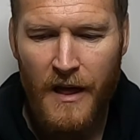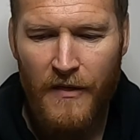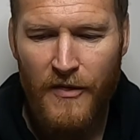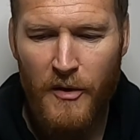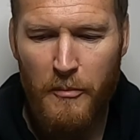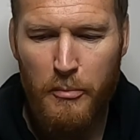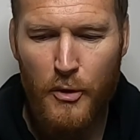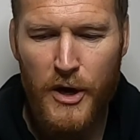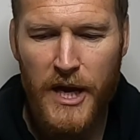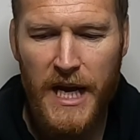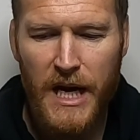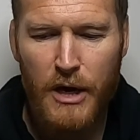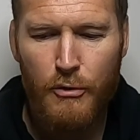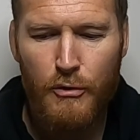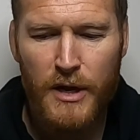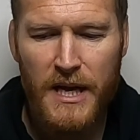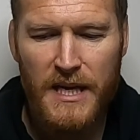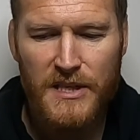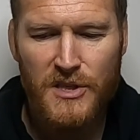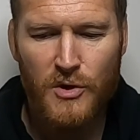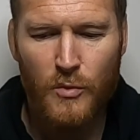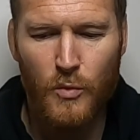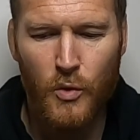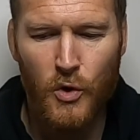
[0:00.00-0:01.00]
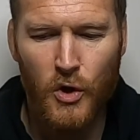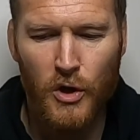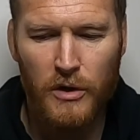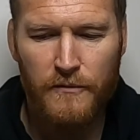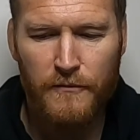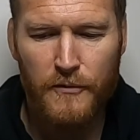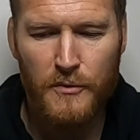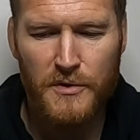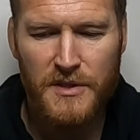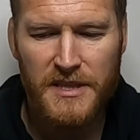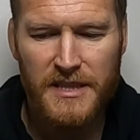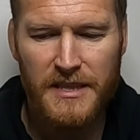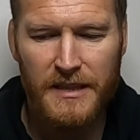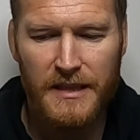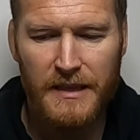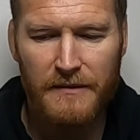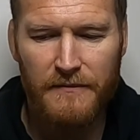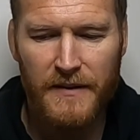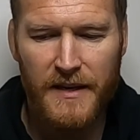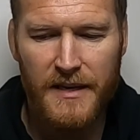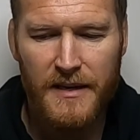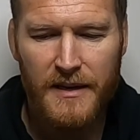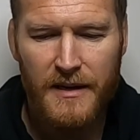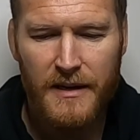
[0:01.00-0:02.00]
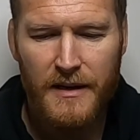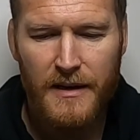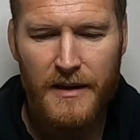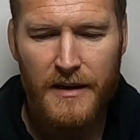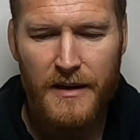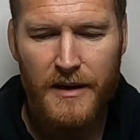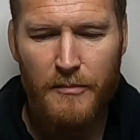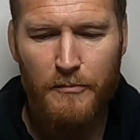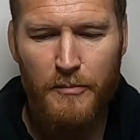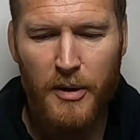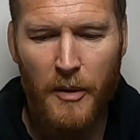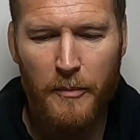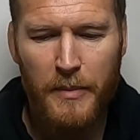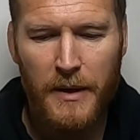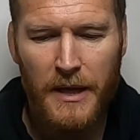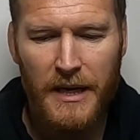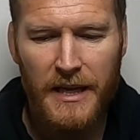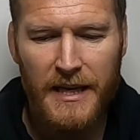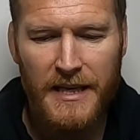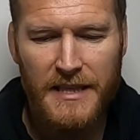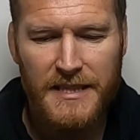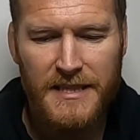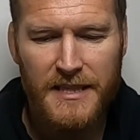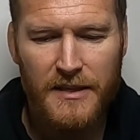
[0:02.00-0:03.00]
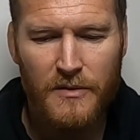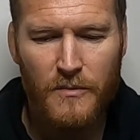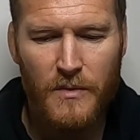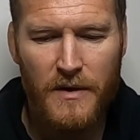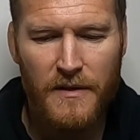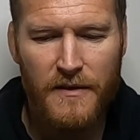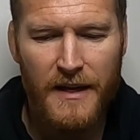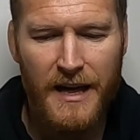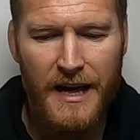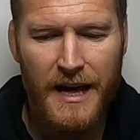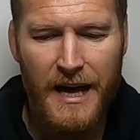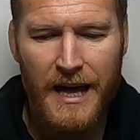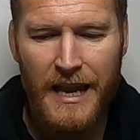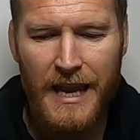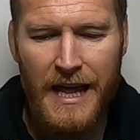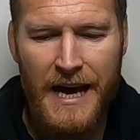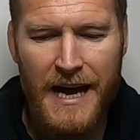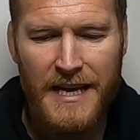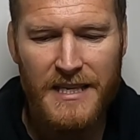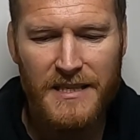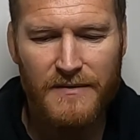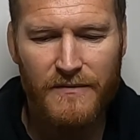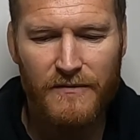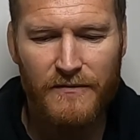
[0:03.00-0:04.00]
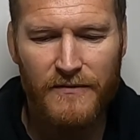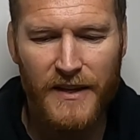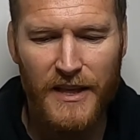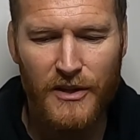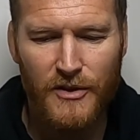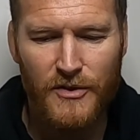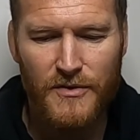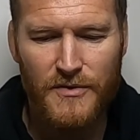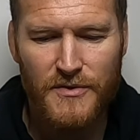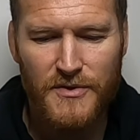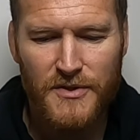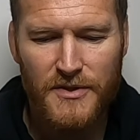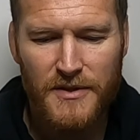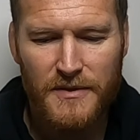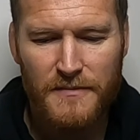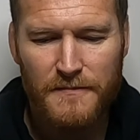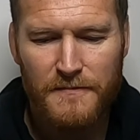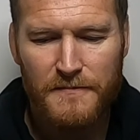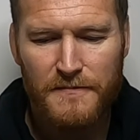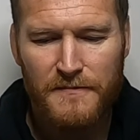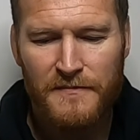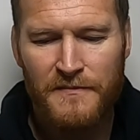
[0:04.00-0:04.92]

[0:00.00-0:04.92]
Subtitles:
The brain creates a world for us to live in and populates it with allies and villains.